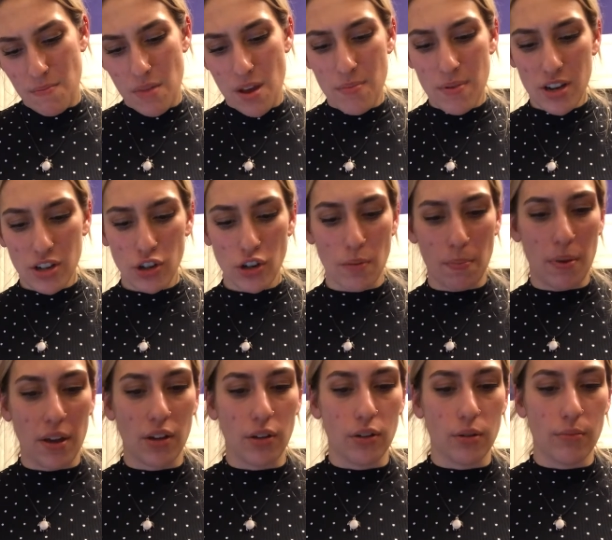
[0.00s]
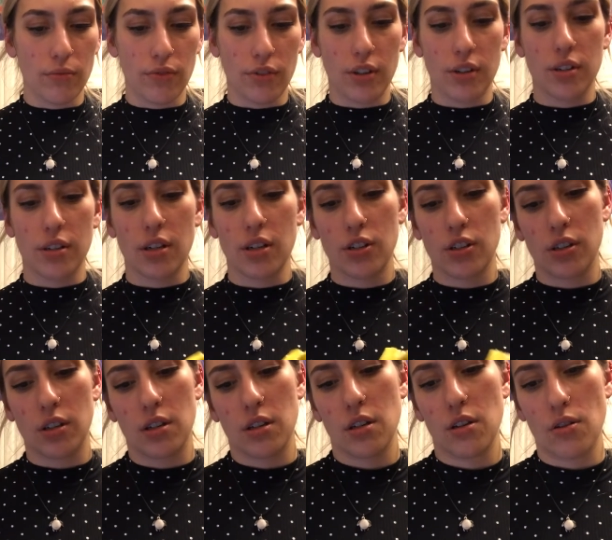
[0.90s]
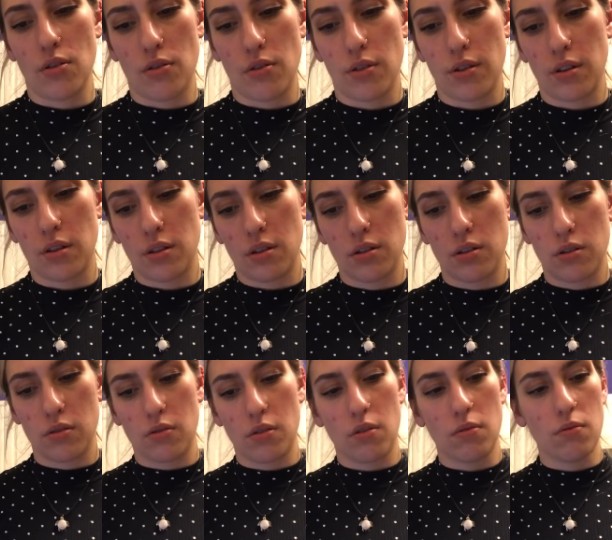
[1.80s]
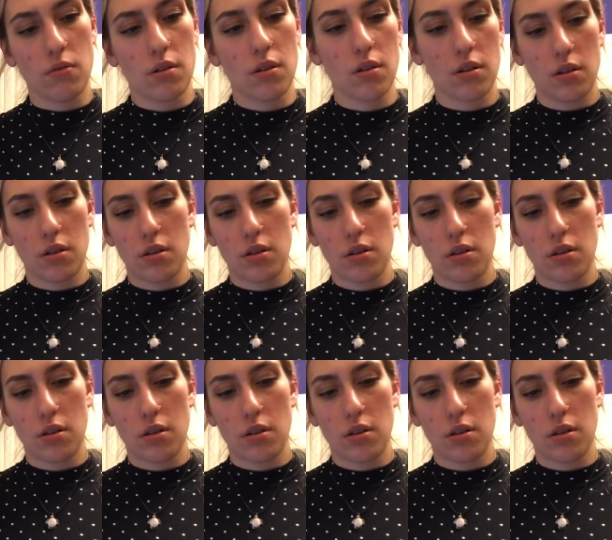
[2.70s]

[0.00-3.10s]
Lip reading: Maybe I should have peeled them first actually. I did not think this through.